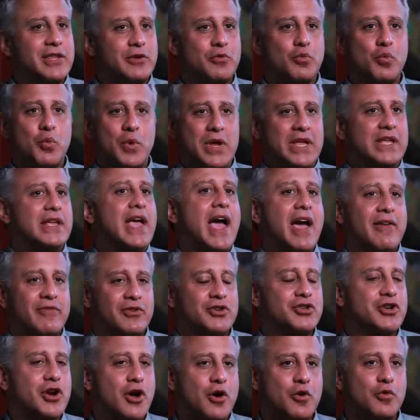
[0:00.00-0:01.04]
that we have a
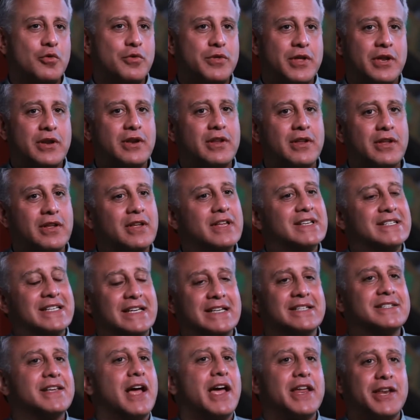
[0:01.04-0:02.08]
show that is
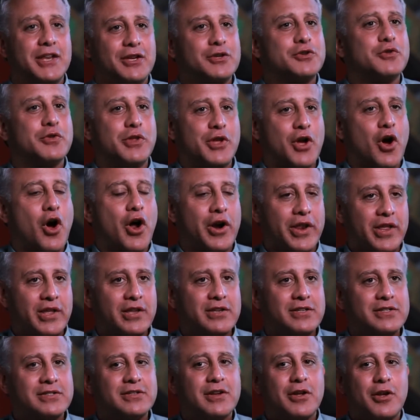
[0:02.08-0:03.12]
exciting to the
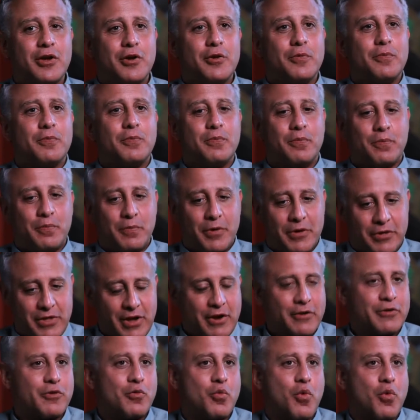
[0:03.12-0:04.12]
audience, but they're the